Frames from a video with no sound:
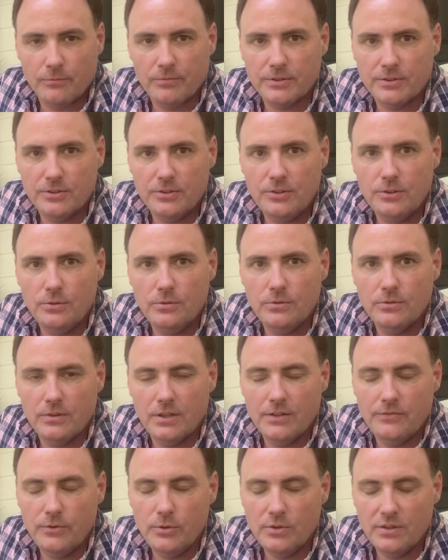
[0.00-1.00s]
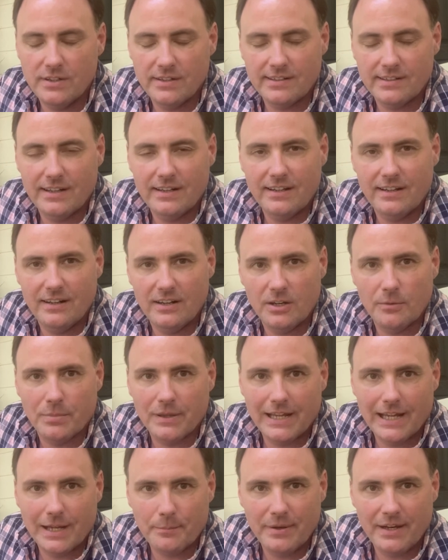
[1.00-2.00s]
to you if you can decide to get into
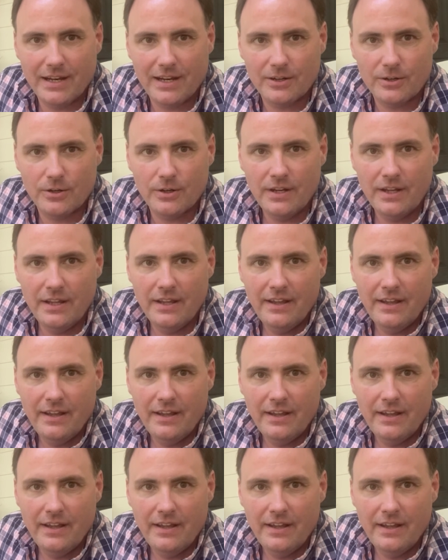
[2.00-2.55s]
black powder.